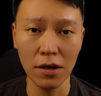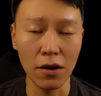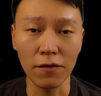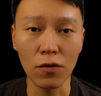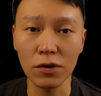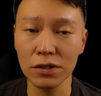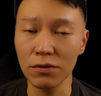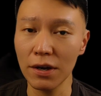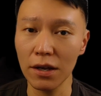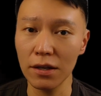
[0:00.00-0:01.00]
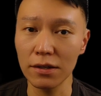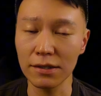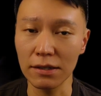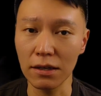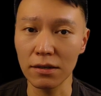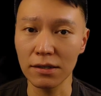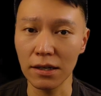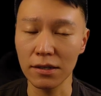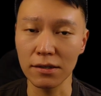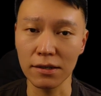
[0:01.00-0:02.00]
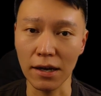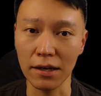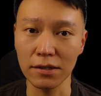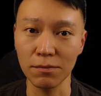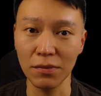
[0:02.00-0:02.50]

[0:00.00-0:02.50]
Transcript: Of course, you can see this sentence as